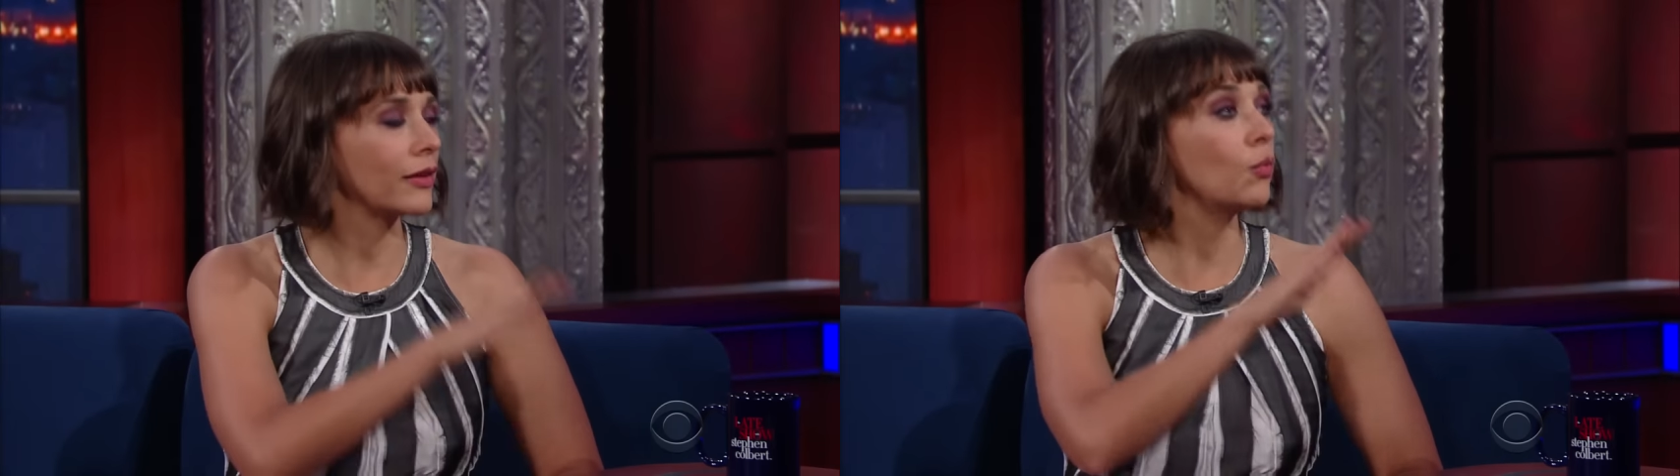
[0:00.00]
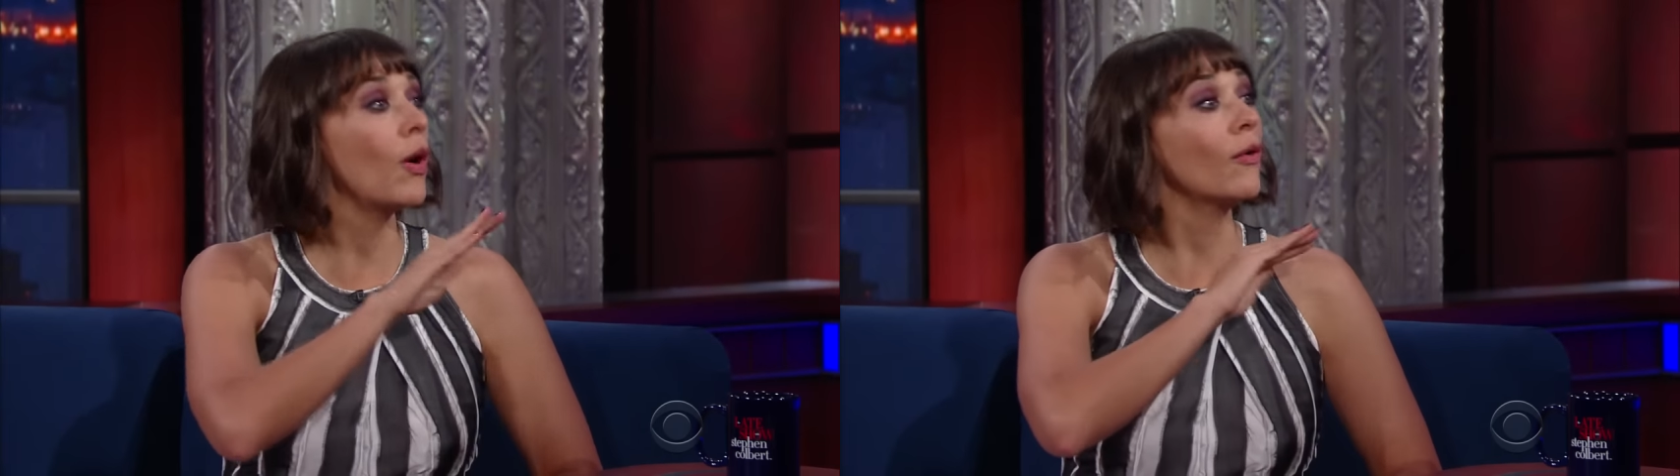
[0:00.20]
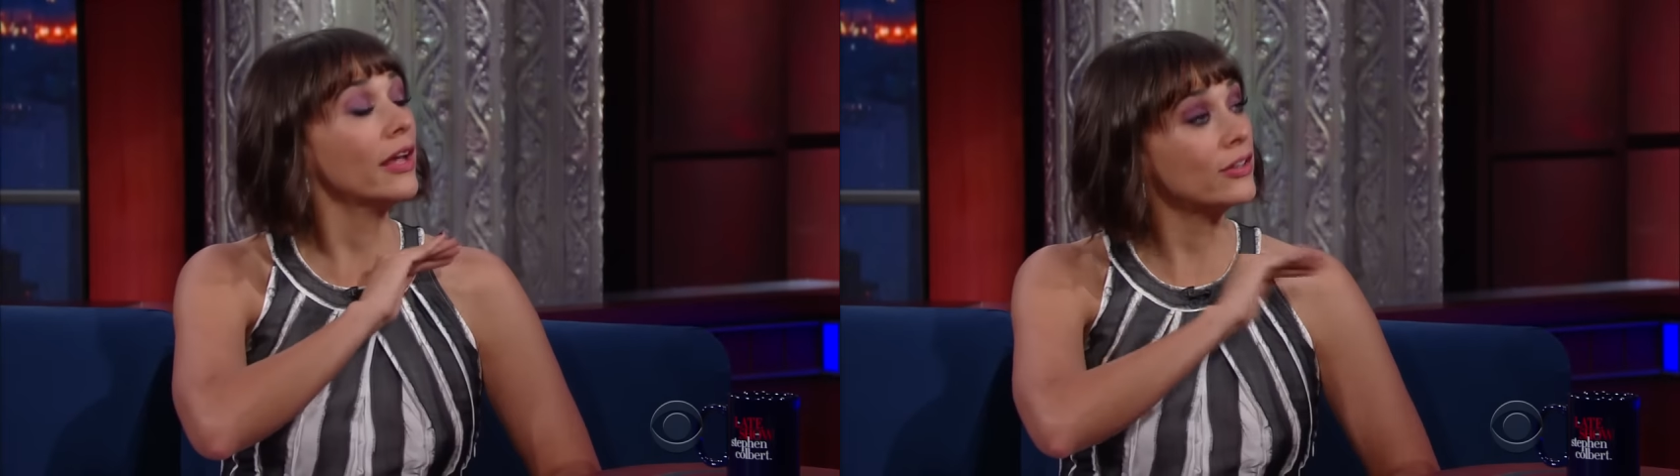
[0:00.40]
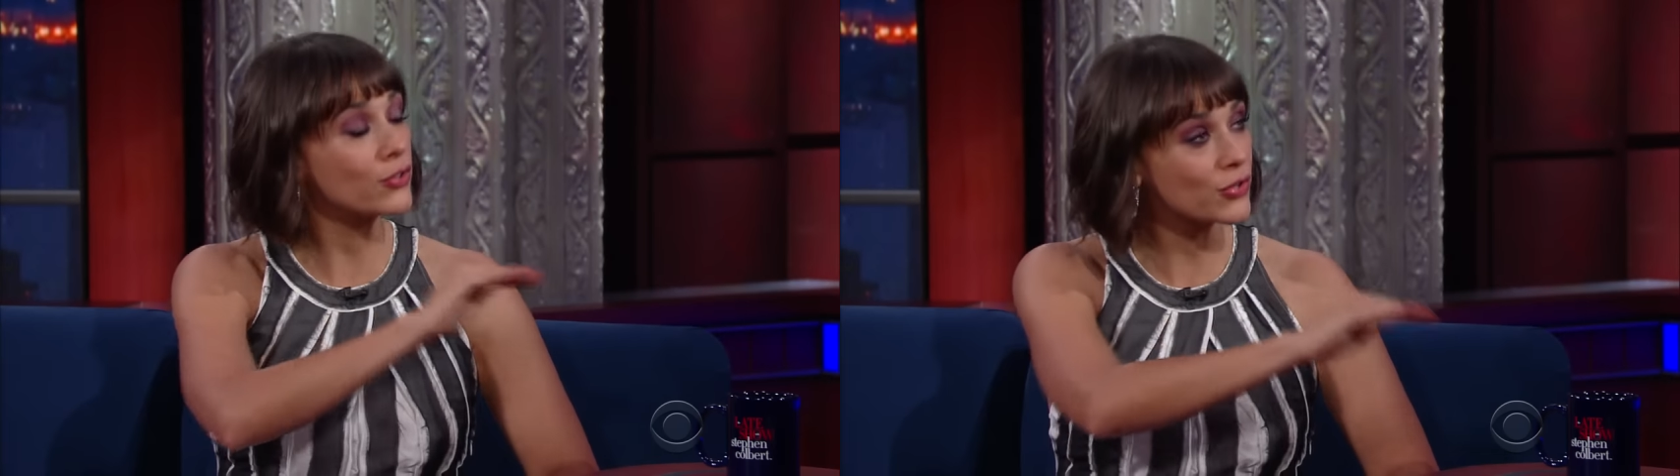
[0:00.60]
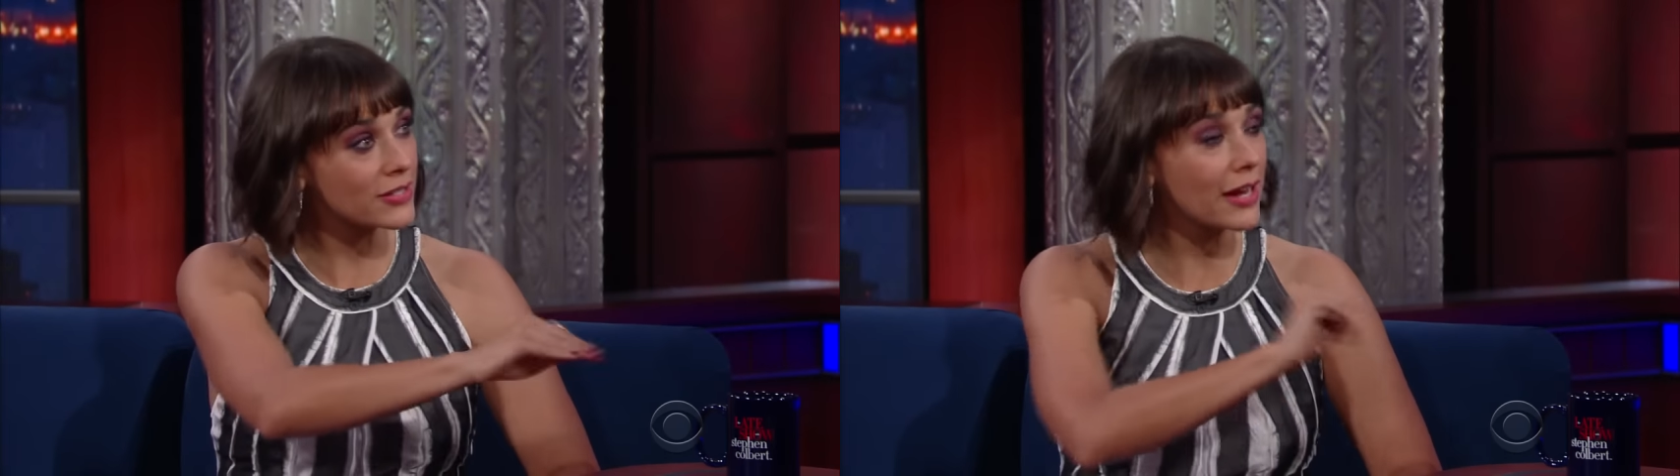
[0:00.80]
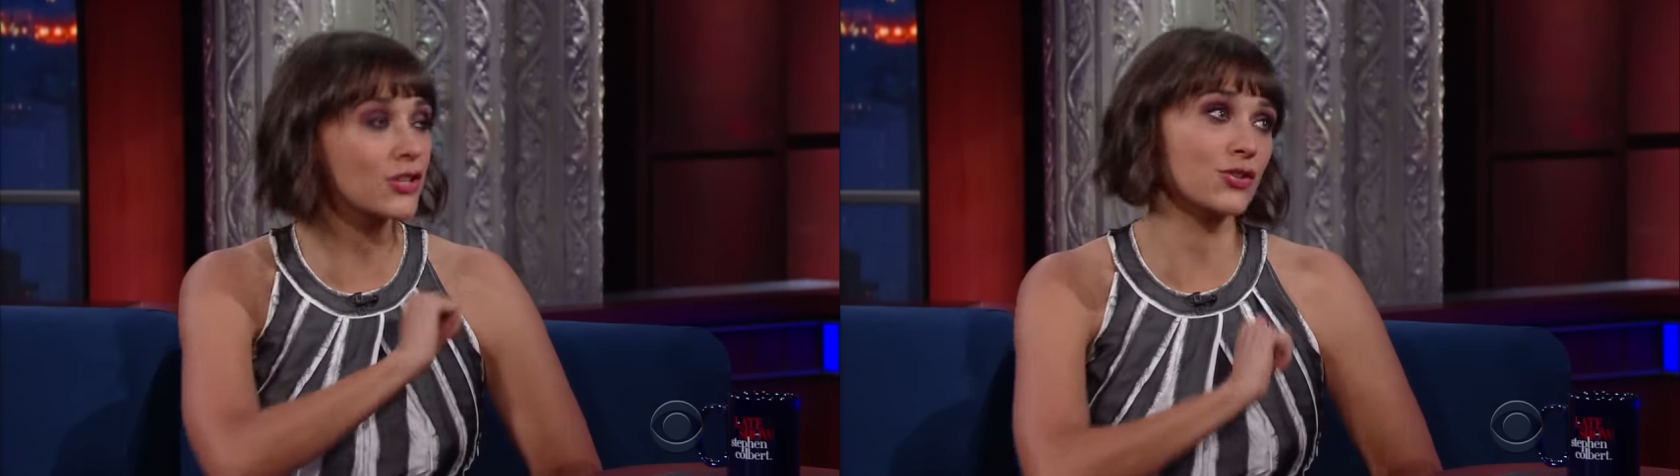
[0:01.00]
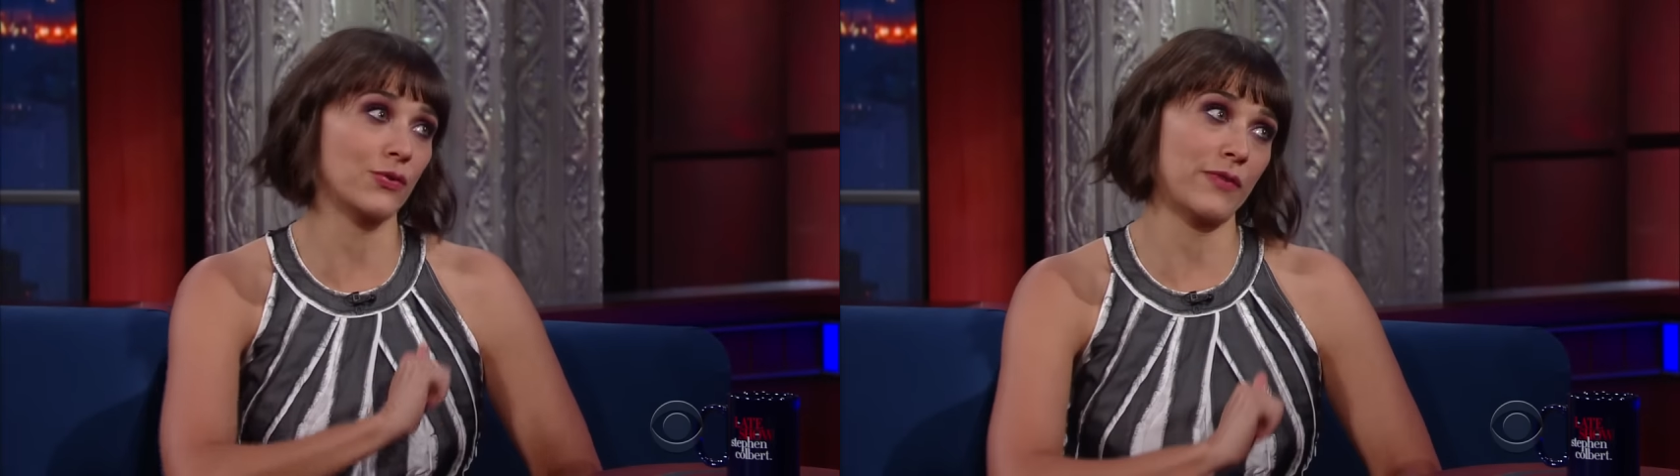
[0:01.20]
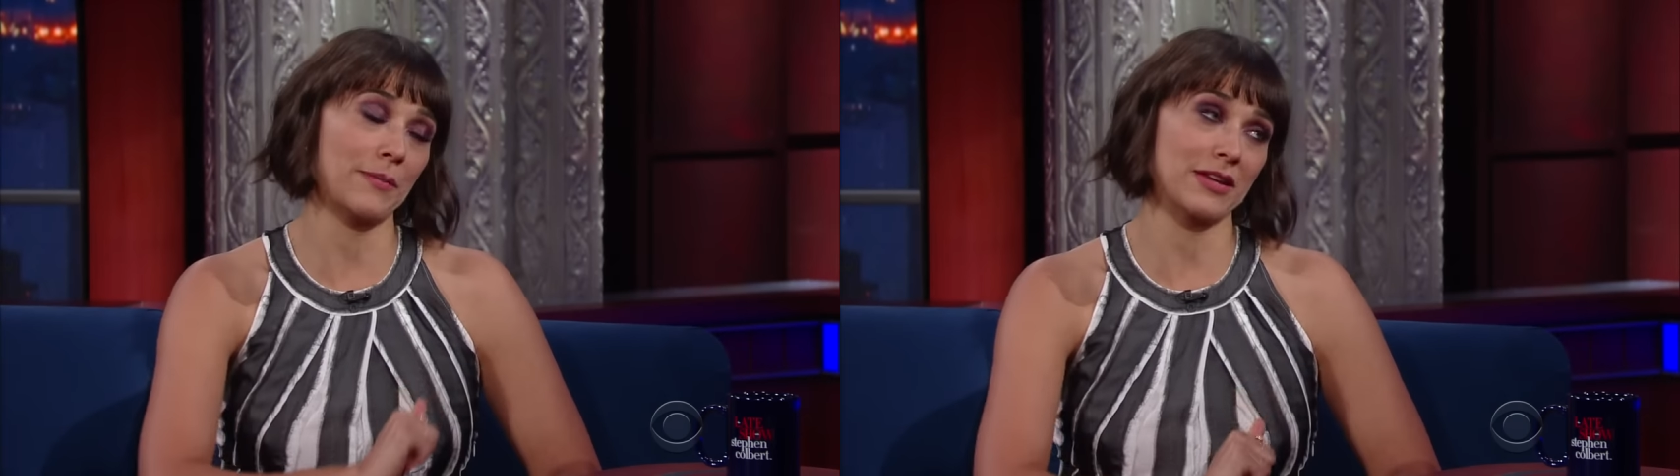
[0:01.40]
Well, intersectional
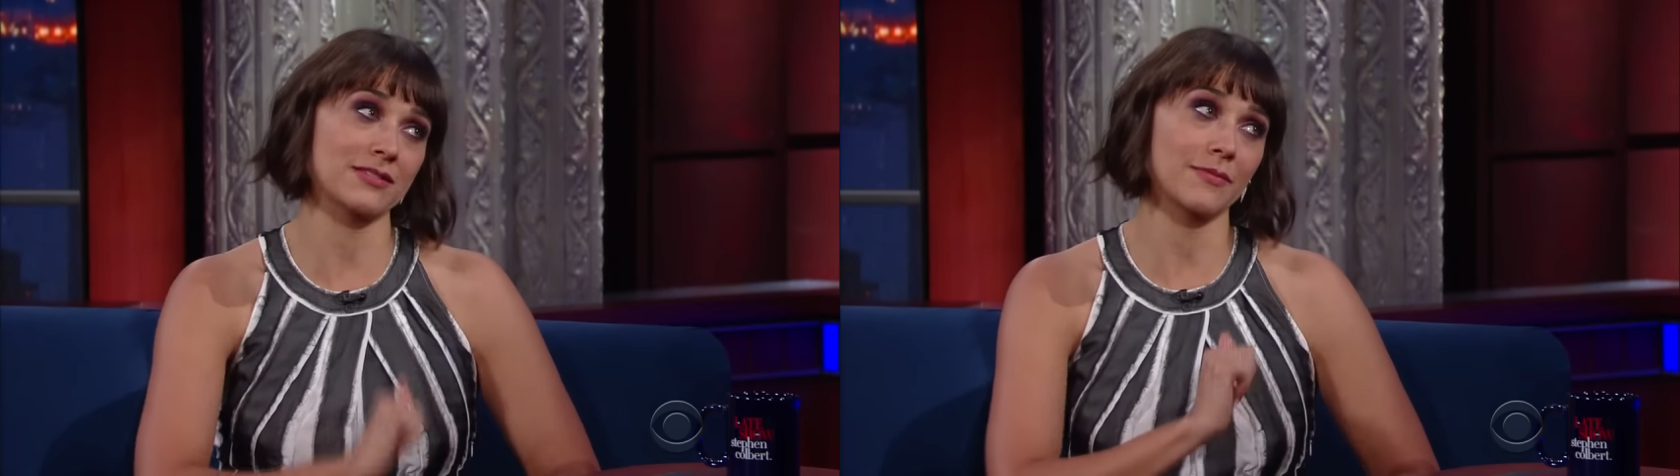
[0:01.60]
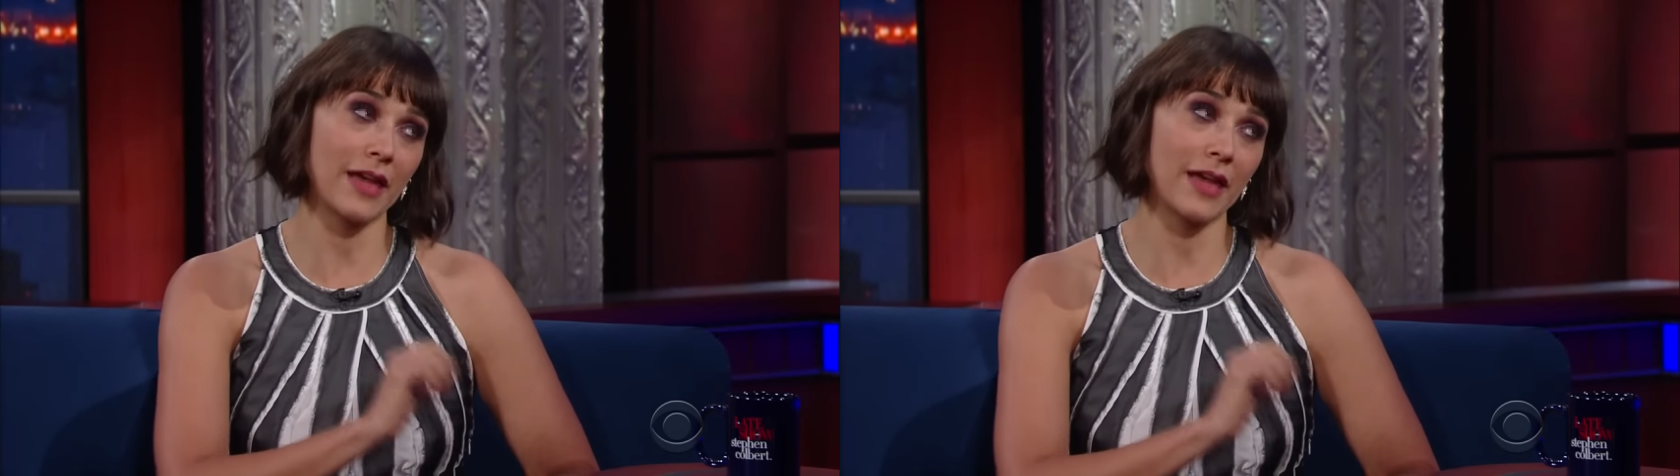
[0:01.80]
feminism,